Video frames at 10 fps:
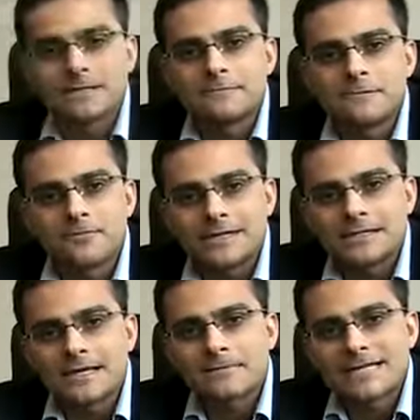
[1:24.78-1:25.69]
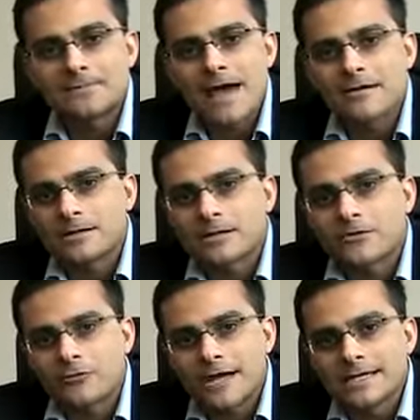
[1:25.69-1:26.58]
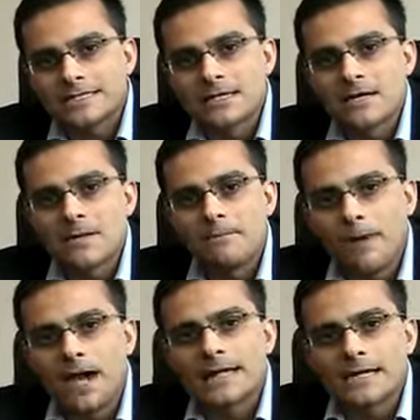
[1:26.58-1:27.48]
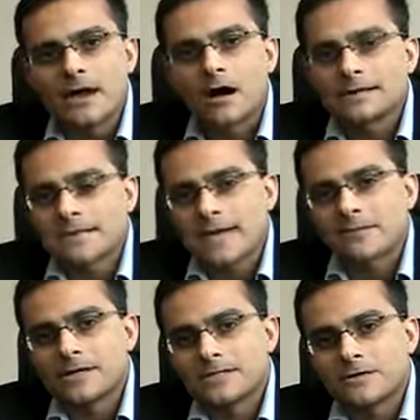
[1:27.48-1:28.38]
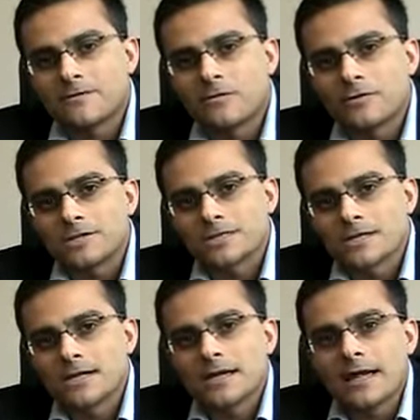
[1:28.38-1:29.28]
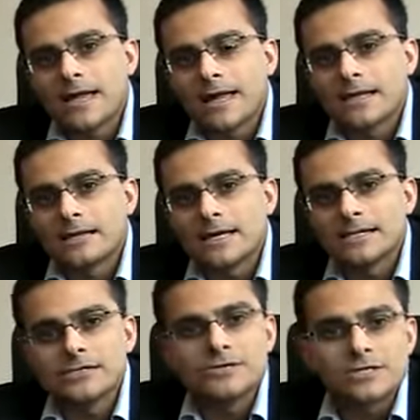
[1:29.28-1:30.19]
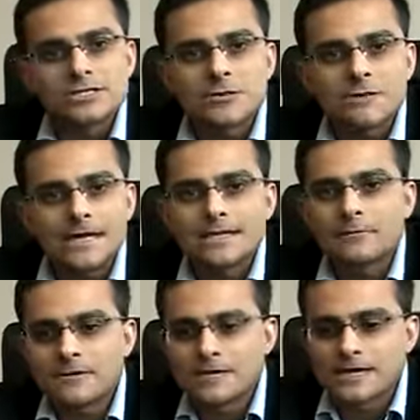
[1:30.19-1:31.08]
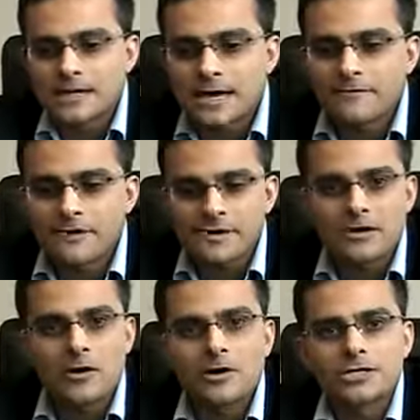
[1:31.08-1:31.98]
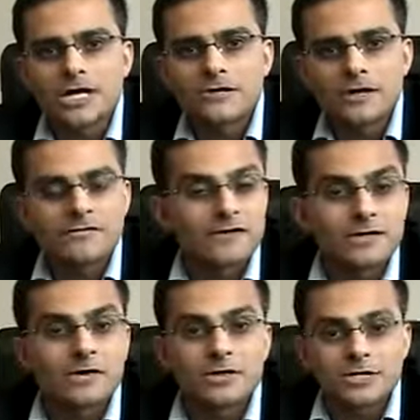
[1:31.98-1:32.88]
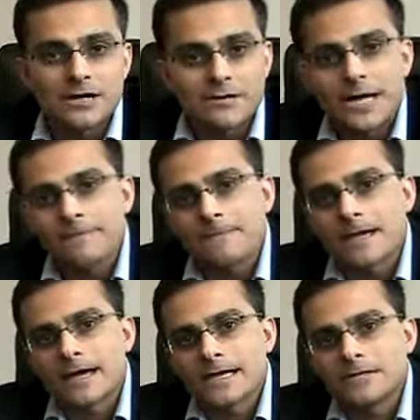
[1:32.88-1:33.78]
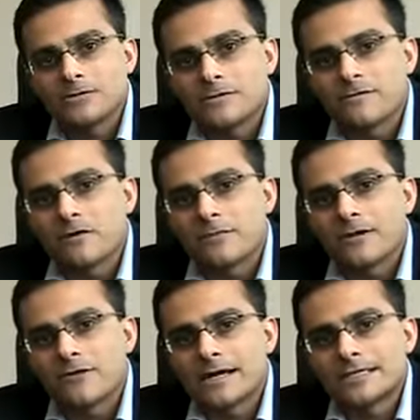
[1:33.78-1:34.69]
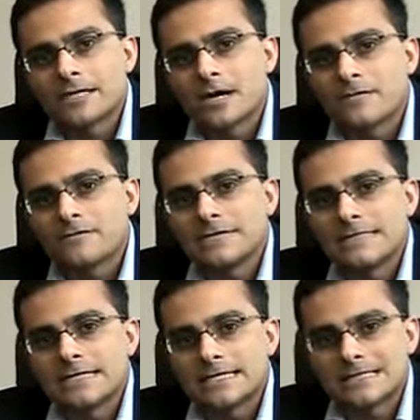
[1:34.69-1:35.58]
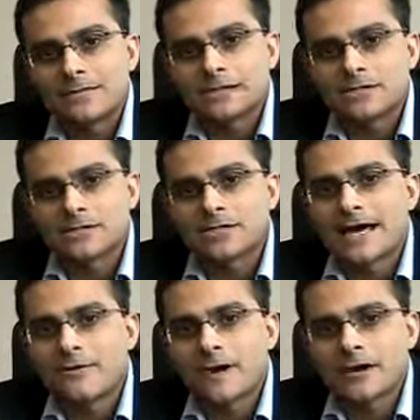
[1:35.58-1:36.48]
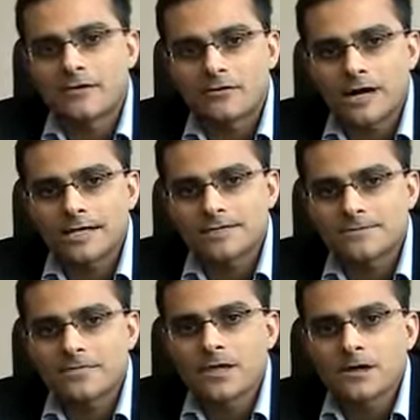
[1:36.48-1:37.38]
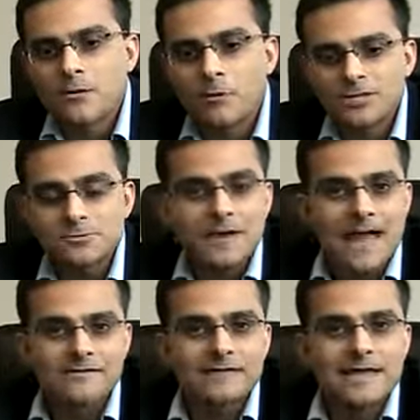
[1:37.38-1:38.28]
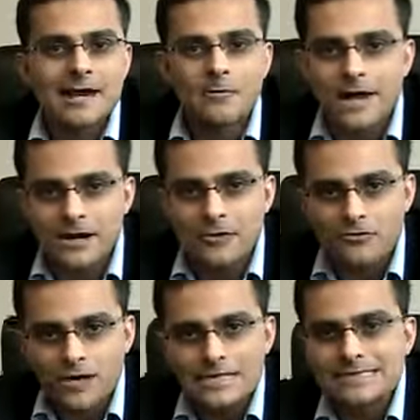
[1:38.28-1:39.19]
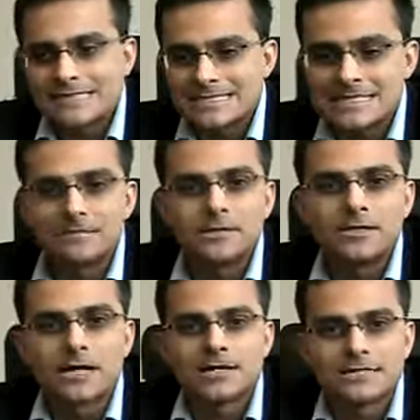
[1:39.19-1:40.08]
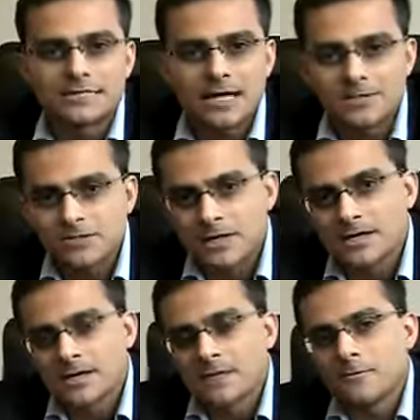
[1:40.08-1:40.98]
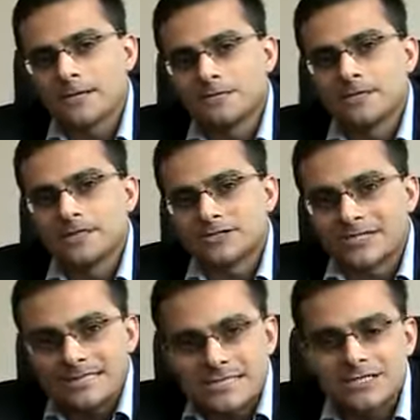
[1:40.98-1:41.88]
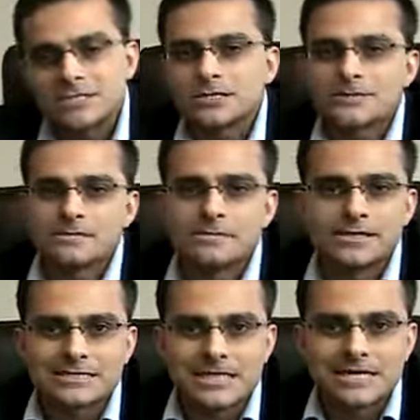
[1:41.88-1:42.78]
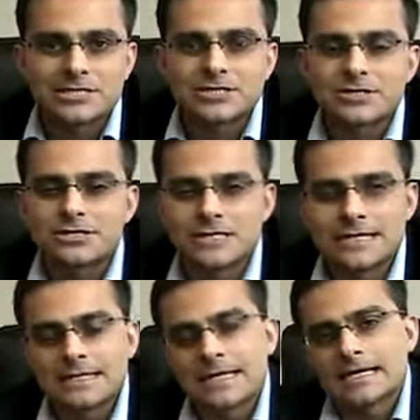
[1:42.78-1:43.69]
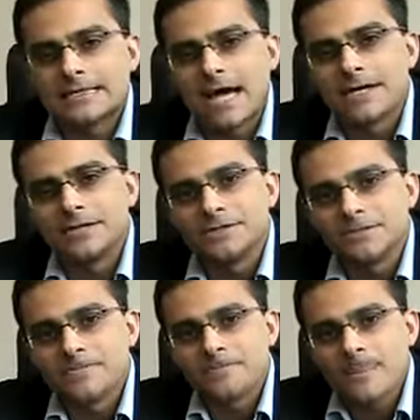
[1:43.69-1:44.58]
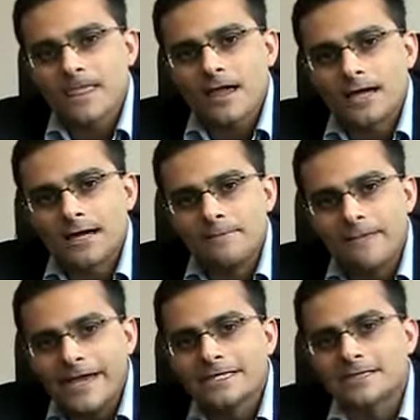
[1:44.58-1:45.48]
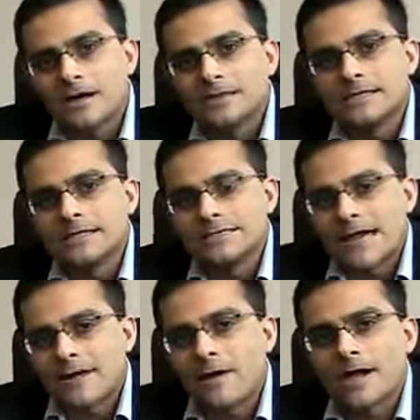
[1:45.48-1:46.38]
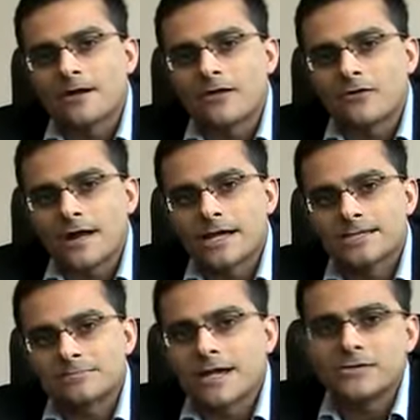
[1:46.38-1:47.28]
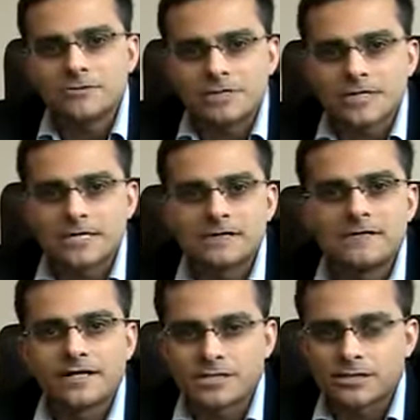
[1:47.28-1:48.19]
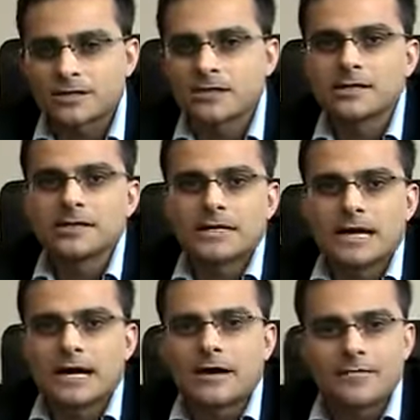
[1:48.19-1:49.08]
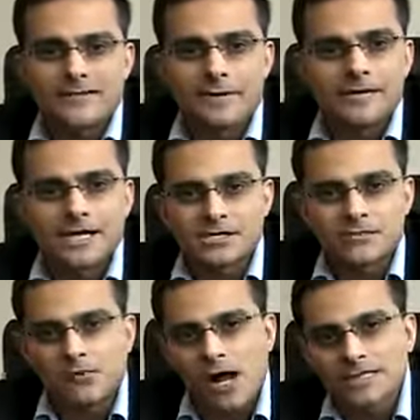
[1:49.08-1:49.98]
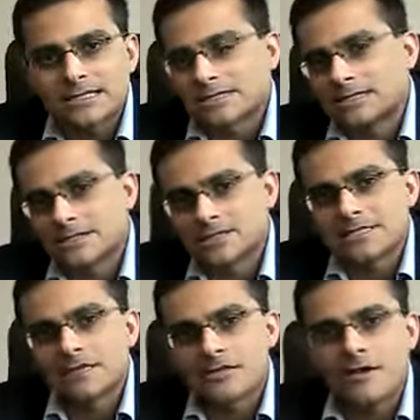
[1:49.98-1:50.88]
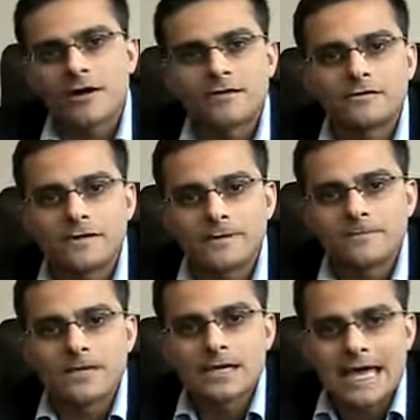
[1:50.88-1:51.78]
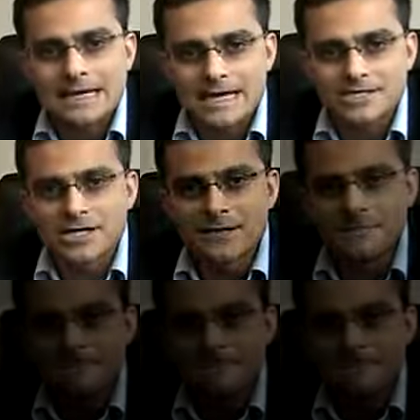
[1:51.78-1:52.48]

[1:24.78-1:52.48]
them, we print them as parallel arrays by the contact printing force, and in doing so we end up with a very large area, fairly large area and uniform arrays of these semiconductor nanowire arrays. Once we have the nanowire arrays assembled on the substrate, we can build transistors, we can build sensors and diodes based on these nanowire arrays by using conventional fabrication processes such as lithography and etching.